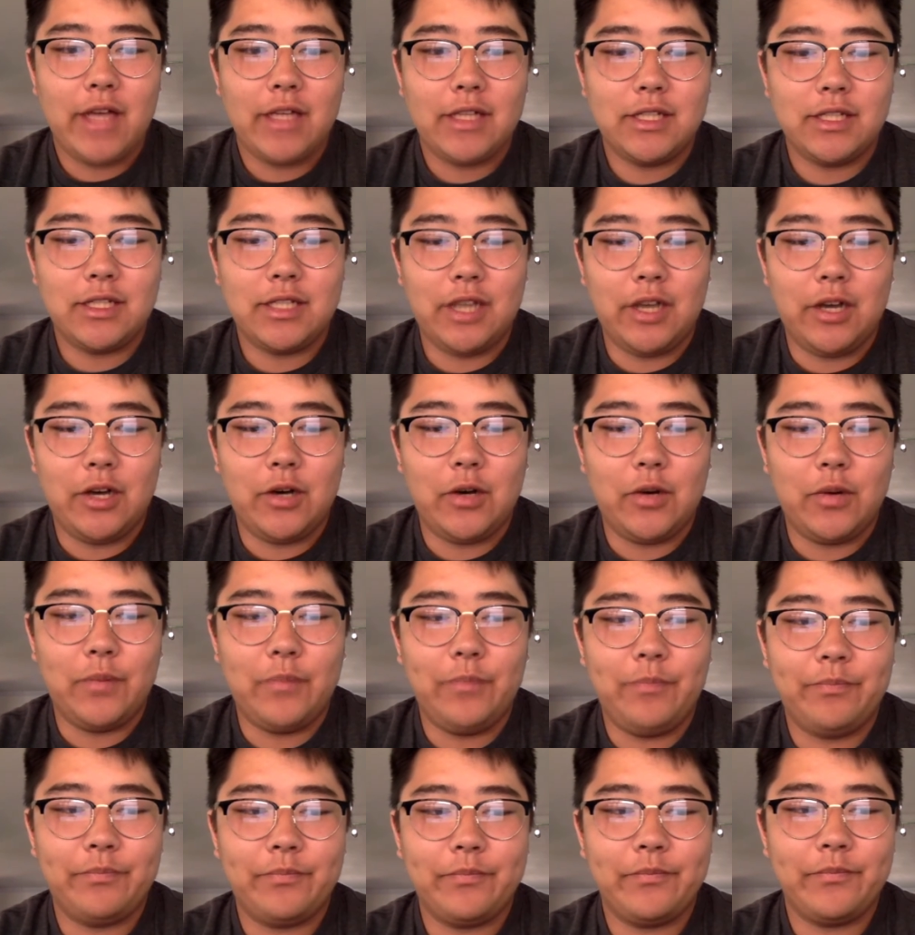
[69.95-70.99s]

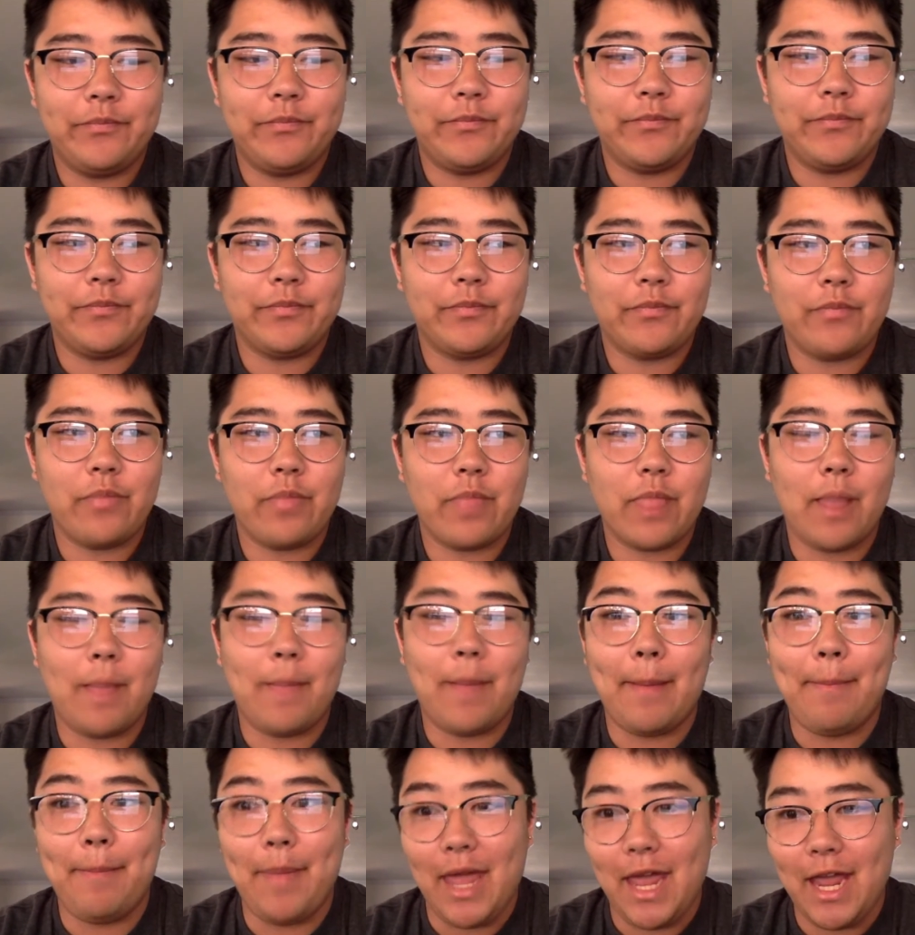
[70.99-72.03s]
So
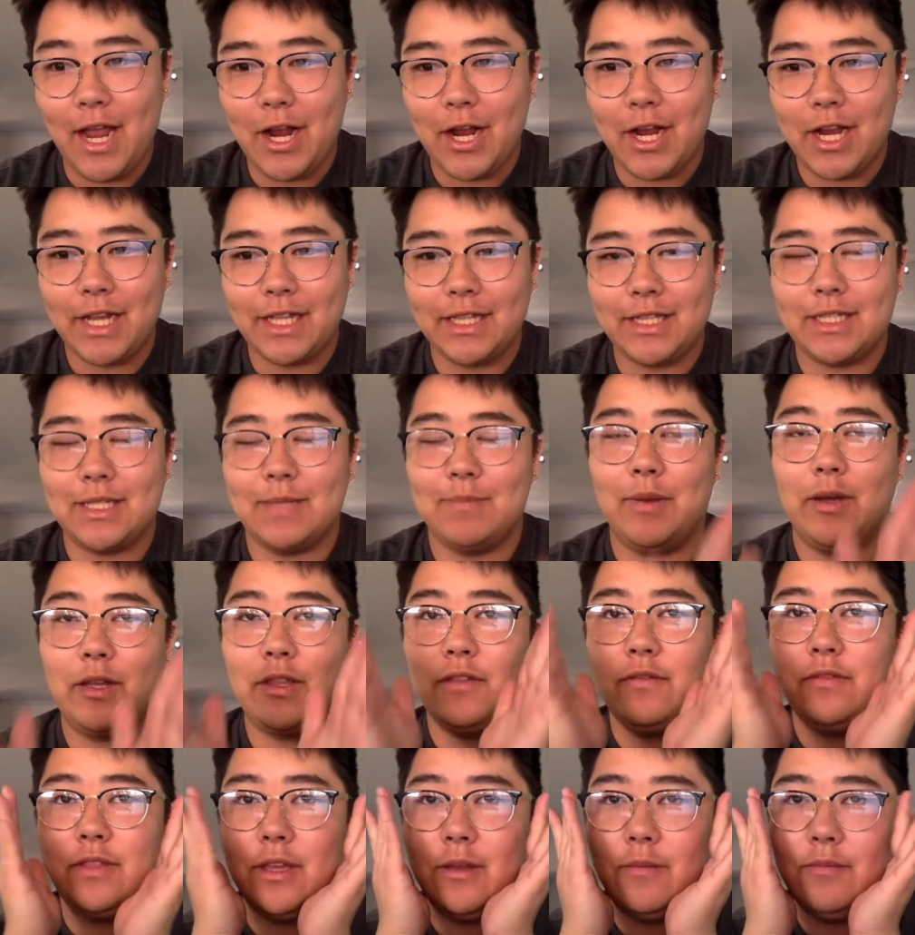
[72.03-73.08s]
my parents,
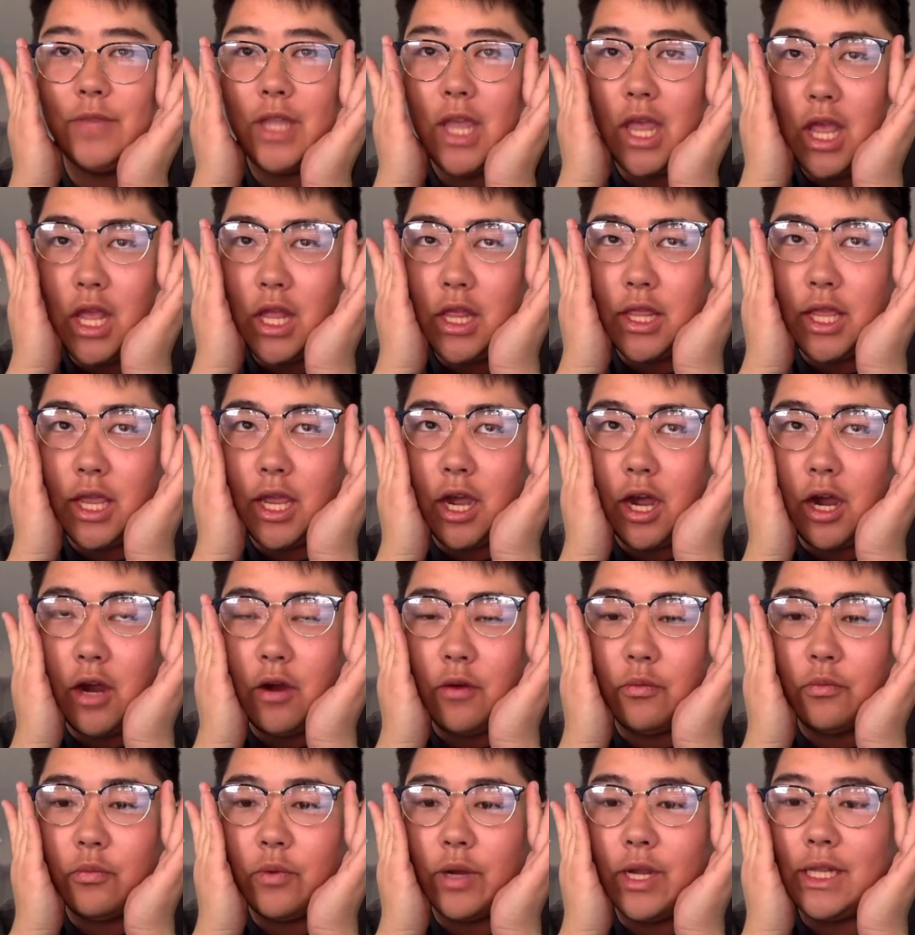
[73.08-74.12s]
both of them, they
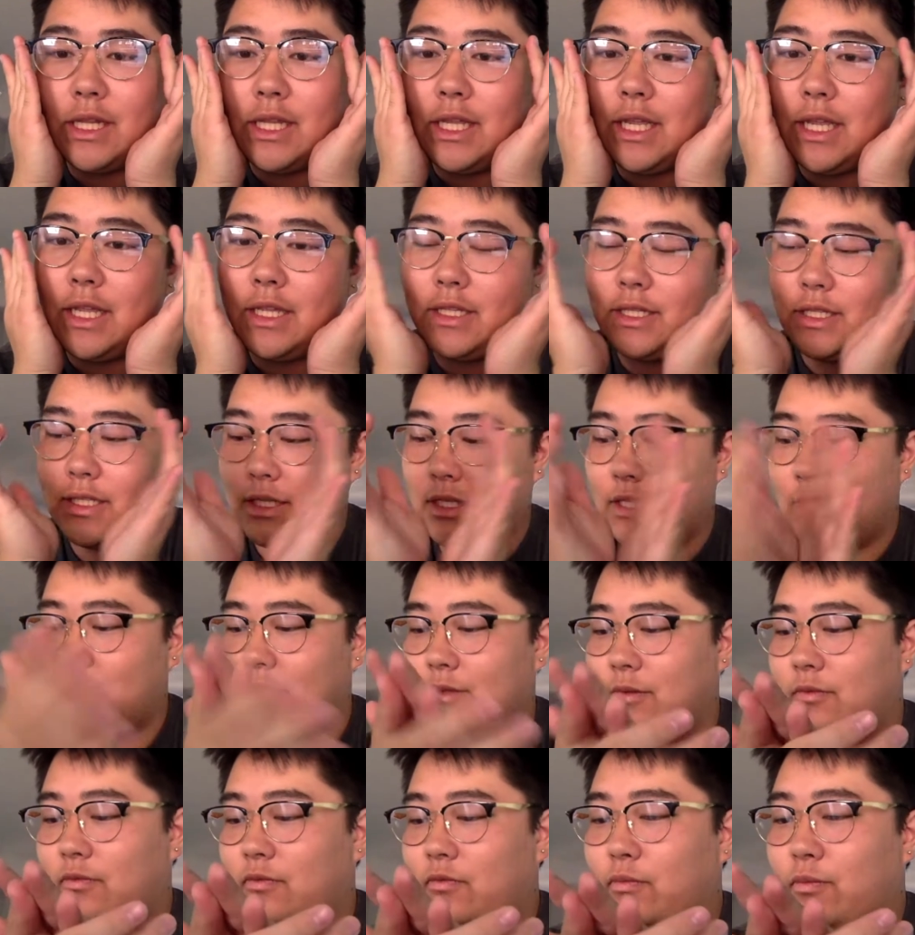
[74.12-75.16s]
are really
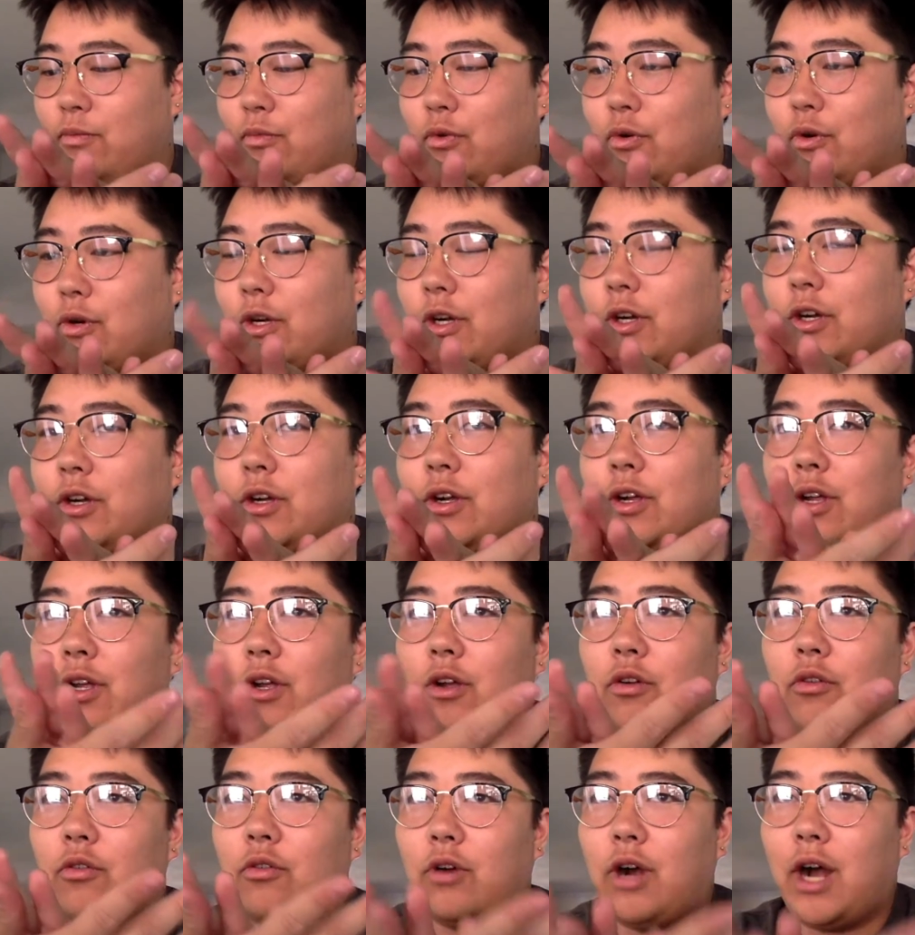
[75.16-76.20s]
into more
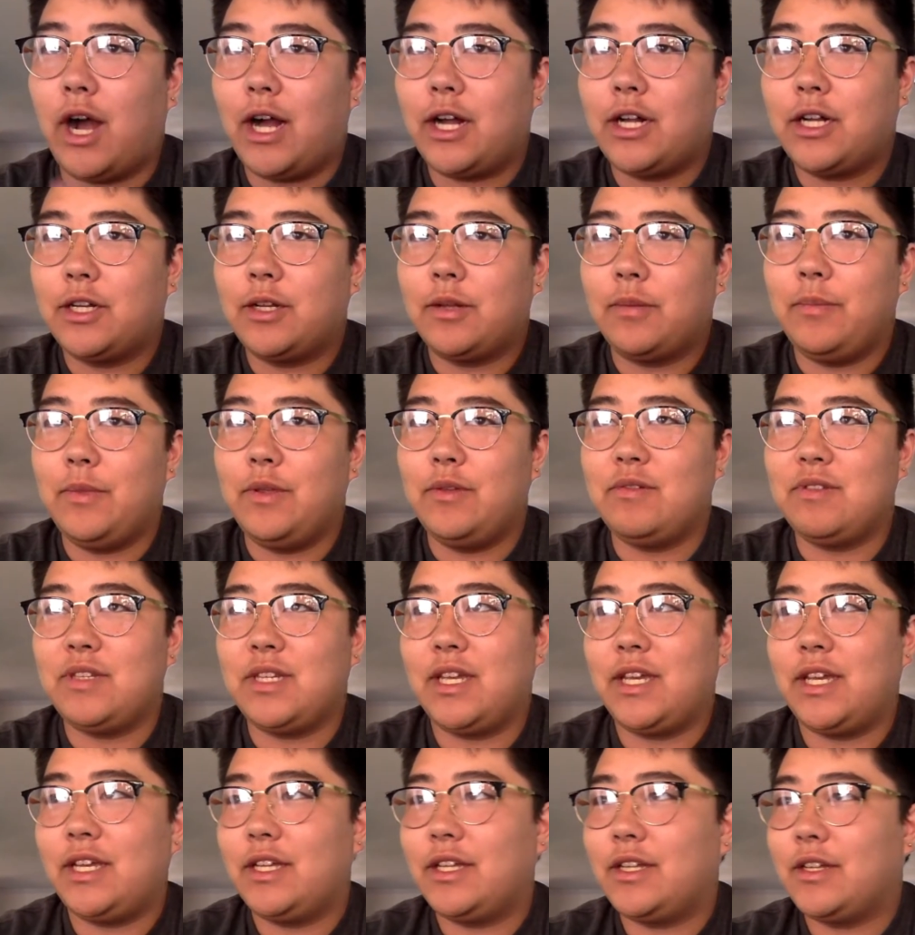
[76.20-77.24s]
rock
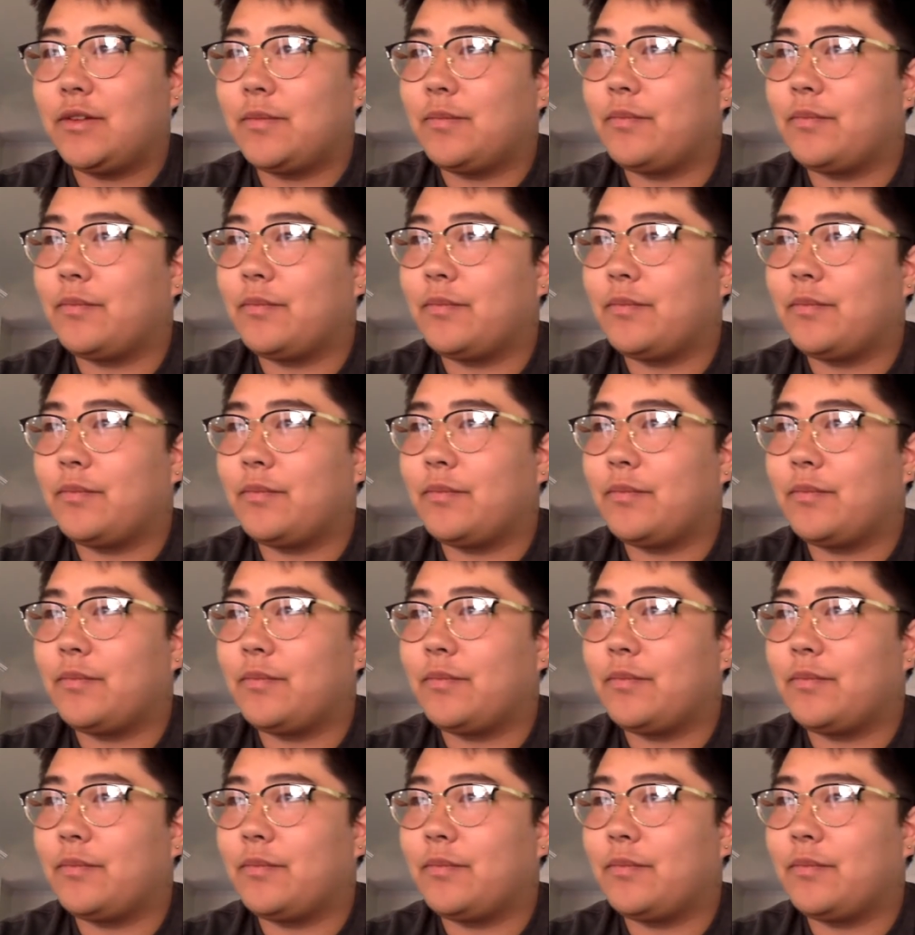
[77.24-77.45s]
music.